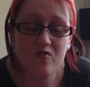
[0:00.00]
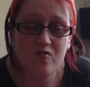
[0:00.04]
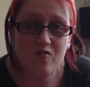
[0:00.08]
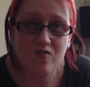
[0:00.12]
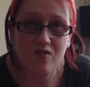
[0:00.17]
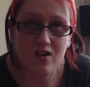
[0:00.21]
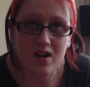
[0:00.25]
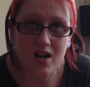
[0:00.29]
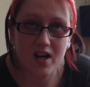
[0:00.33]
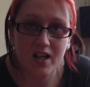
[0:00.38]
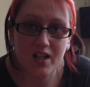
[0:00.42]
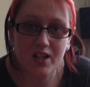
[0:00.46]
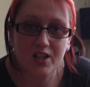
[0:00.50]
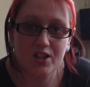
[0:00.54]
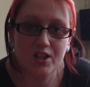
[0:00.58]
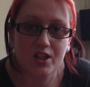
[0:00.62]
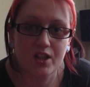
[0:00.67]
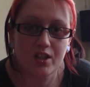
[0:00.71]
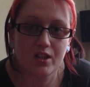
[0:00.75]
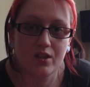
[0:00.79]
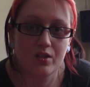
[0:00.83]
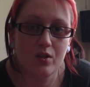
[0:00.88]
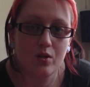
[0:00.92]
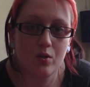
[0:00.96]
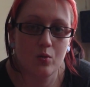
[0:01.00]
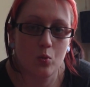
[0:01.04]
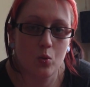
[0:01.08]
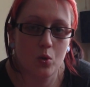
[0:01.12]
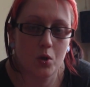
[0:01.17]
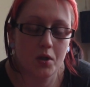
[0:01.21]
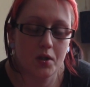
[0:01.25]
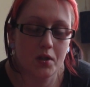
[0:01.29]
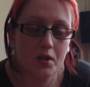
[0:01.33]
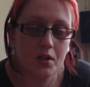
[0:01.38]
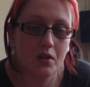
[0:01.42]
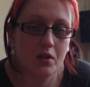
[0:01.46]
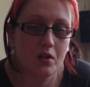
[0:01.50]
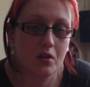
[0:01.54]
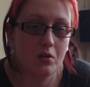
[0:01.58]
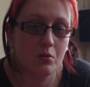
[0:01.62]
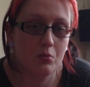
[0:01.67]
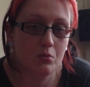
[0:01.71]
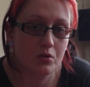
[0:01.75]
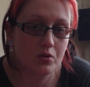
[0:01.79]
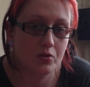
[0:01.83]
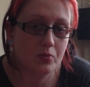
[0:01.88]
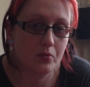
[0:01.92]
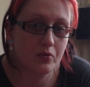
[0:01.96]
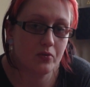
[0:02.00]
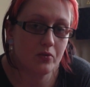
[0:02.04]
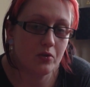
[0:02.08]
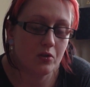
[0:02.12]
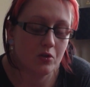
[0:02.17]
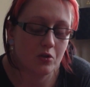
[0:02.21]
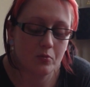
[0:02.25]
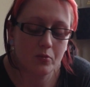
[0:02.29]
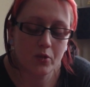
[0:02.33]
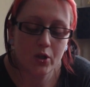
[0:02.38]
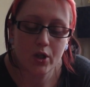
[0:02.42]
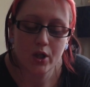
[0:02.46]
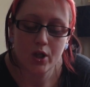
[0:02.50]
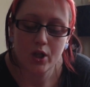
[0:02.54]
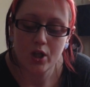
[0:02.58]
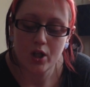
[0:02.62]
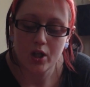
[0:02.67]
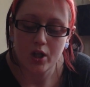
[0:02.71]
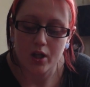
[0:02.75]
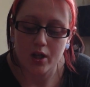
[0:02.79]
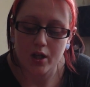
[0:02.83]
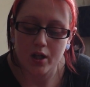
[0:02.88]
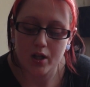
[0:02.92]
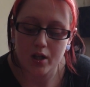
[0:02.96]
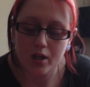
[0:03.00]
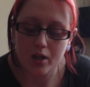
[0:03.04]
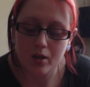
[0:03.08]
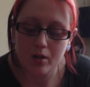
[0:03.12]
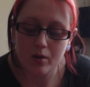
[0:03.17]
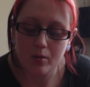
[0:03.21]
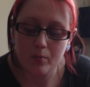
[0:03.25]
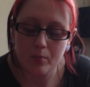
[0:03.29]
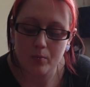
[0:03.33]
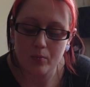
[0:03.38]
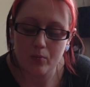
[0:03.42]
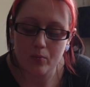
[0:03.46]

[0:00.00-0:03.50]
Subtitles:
fraction wider than it was before. I